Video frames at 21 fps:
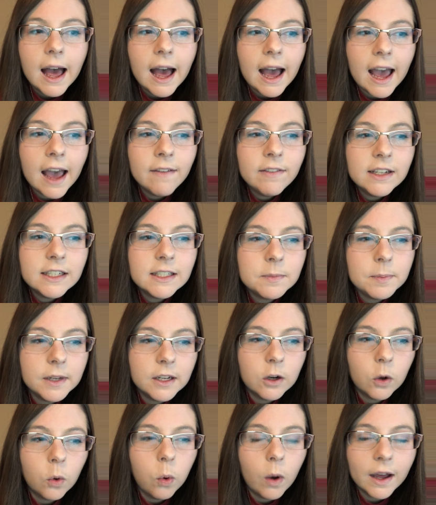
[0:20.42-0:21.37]
I haven't
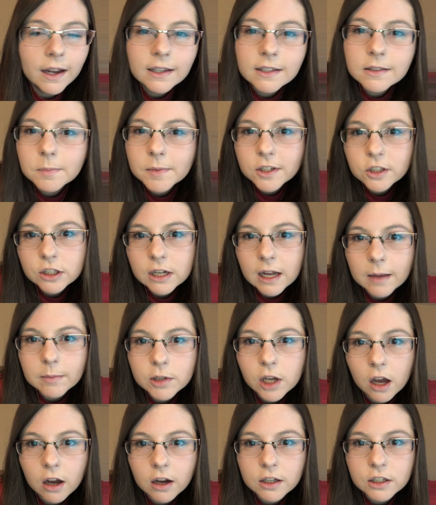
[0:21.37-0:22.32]
spent quite as much time
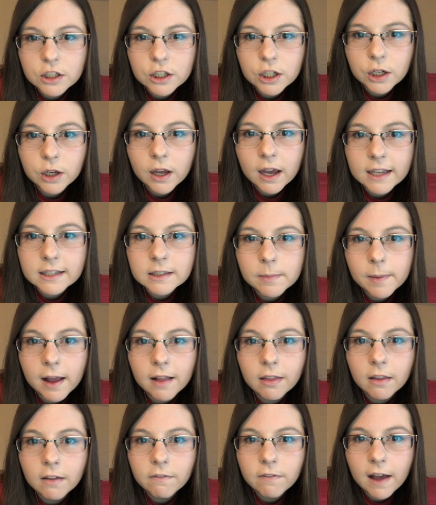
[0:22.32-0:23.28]
talking to you guys
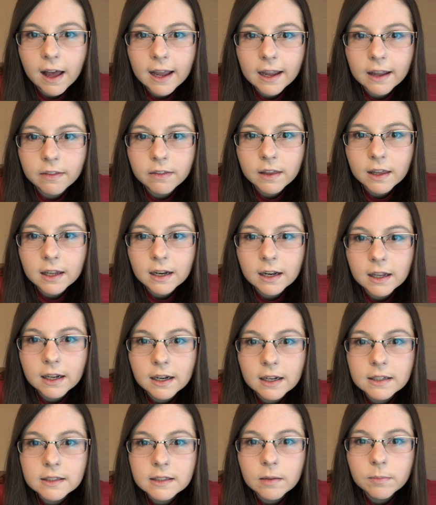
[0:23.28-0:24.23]
about Leviathan,
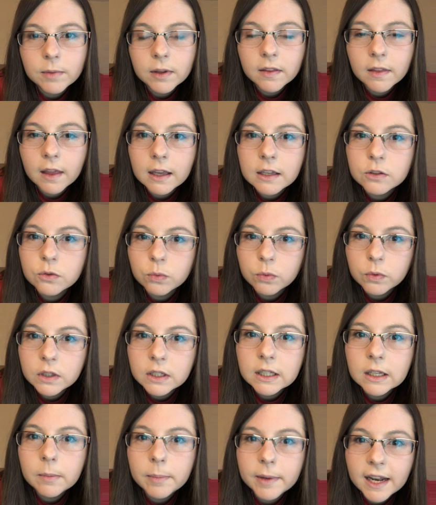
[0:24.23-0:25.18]
and it's something that has
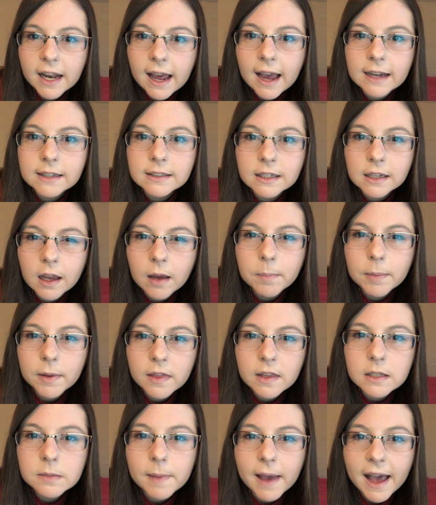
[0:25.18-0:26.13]
really been acting up
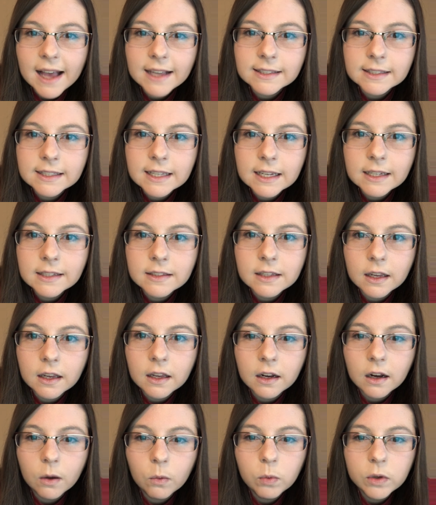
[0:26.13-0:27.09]
in this past
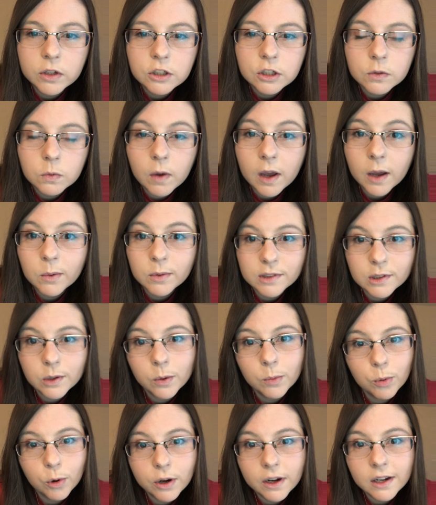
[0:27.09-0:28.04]
season, which is why it was so
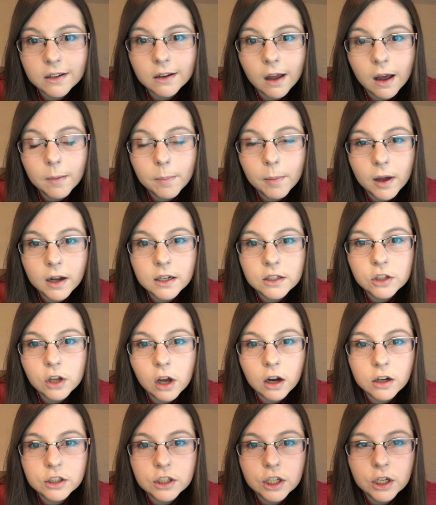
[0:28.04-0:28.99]
important to hop on and
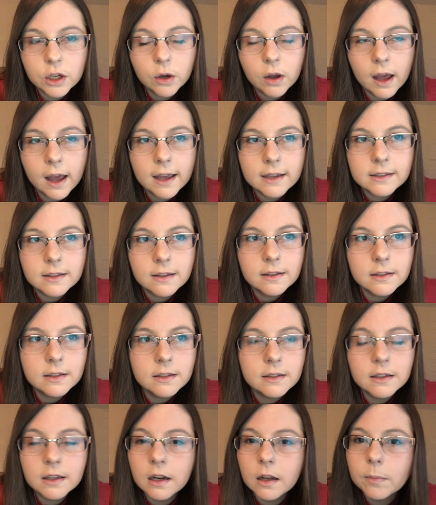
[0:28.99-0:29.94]
talk to you guys. And this
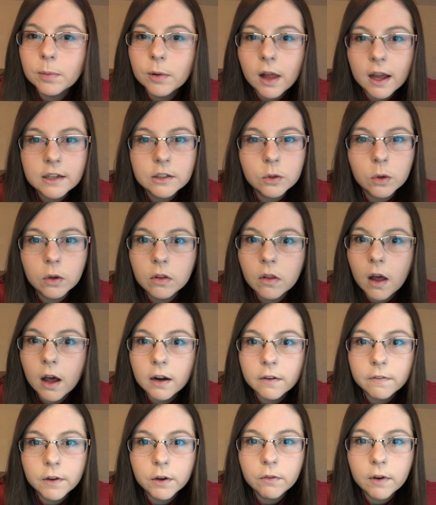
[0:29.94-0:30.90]
is going to apply to a
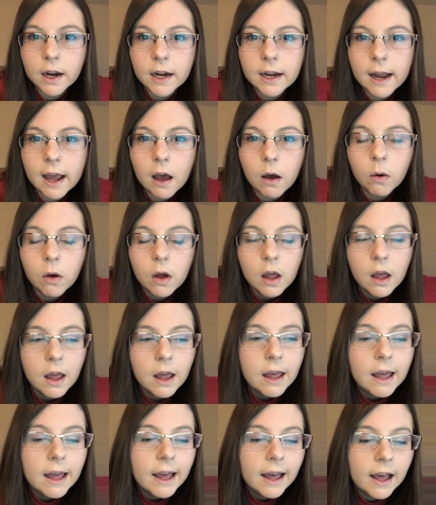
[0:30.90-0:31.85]
lot of you right now.
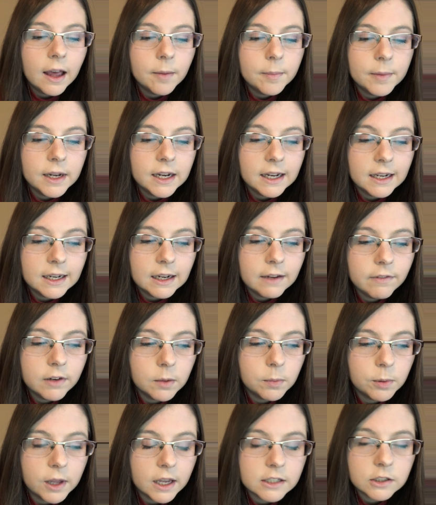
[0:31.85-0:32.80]
Um, and it even
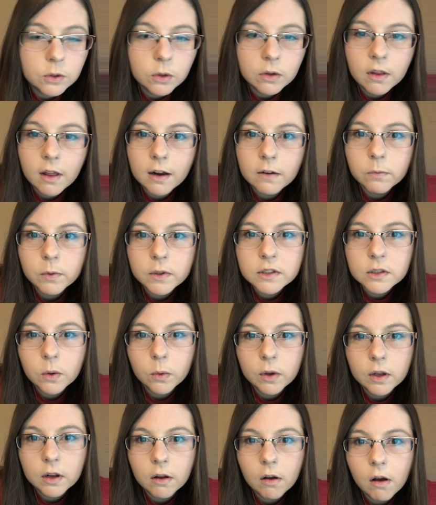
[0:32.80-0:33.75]
applies to a lot of what's
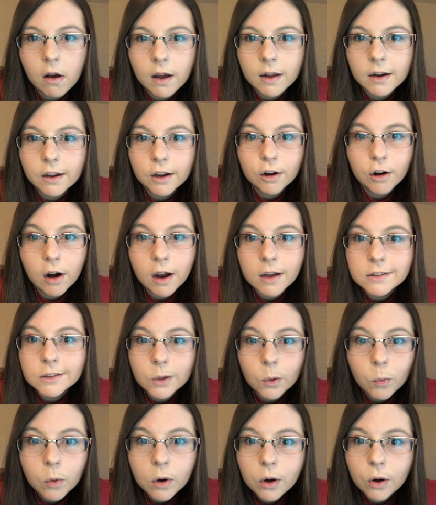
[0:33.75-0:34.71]
going on across
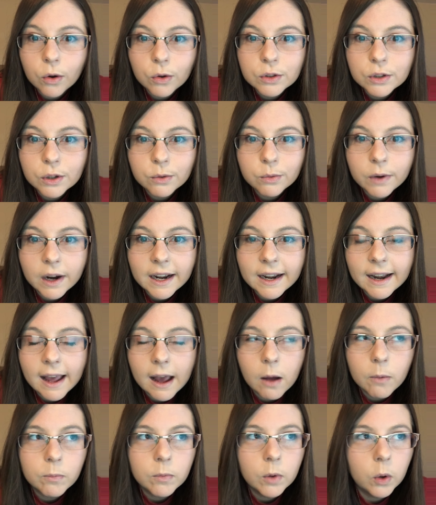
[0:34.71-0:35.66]
the world right
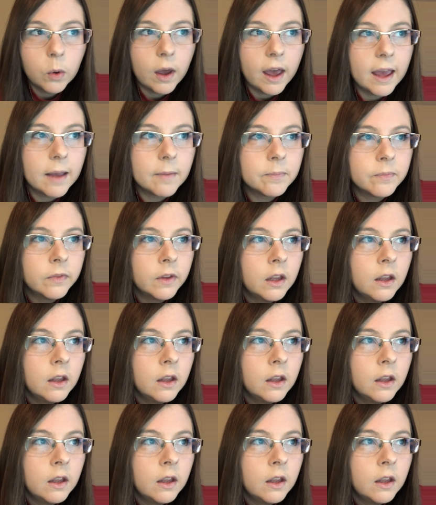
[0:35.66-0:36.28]
now, okay?